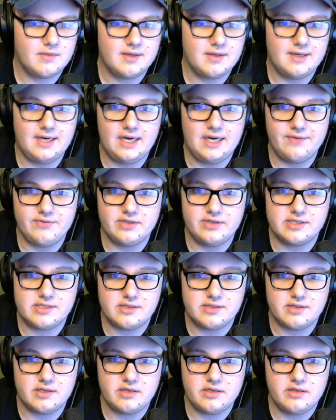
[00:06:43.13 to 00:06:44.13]

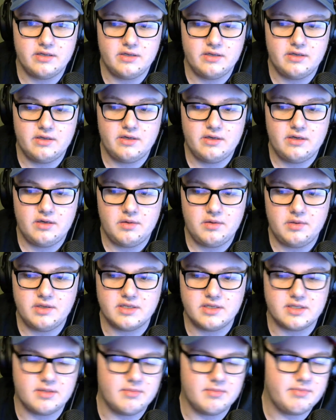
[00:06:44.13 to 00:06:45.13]
Obviously,
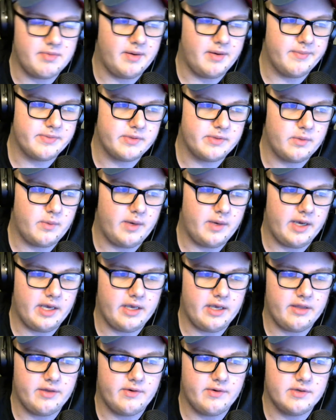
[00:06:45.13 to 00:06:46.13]
there's some bumps
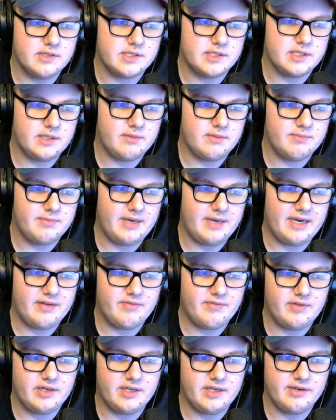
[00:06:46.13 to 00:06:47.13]
away. There is some bad
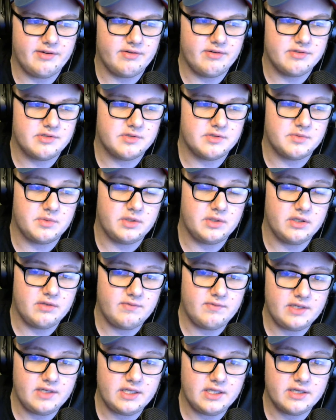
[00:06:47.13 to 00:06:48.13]
videos, there's some good
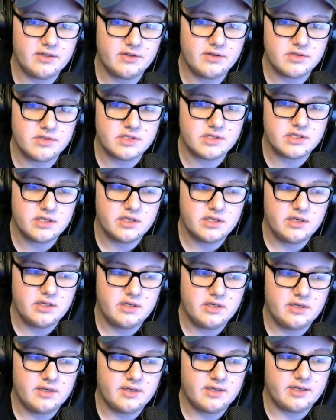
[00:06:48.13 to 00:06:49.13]
videos.
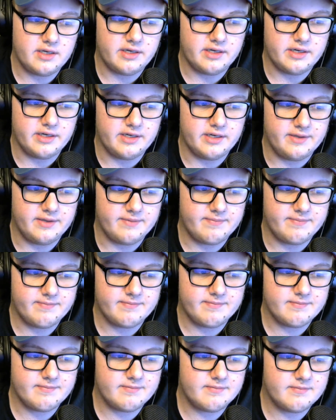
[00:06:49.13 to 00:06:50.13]

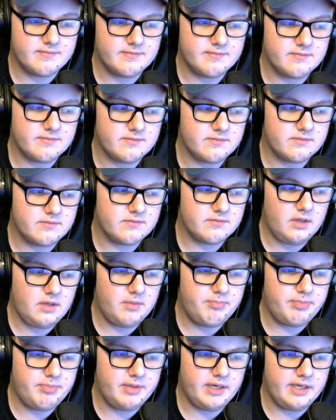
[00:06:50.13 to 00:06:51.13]

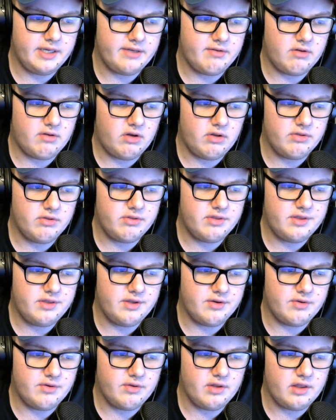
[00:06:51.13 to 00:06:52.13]
But
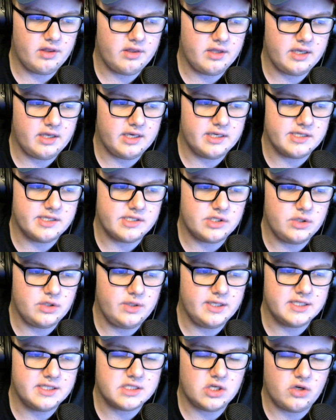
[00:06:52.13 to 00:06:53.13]
the only thing is, you
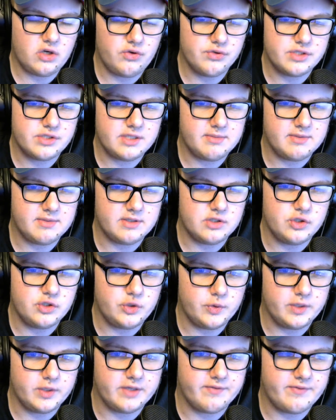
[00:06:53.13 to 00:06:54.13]
guys all seem to
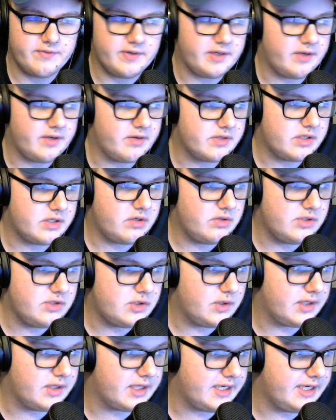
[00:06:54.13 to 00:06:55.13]
enjoy the videos,
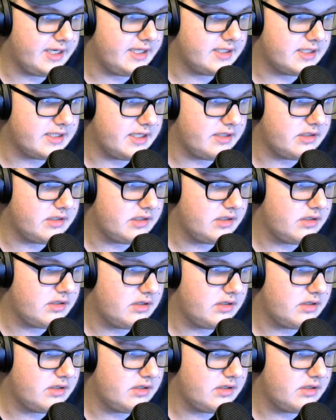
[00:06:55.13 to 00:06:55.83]
enjoy the content.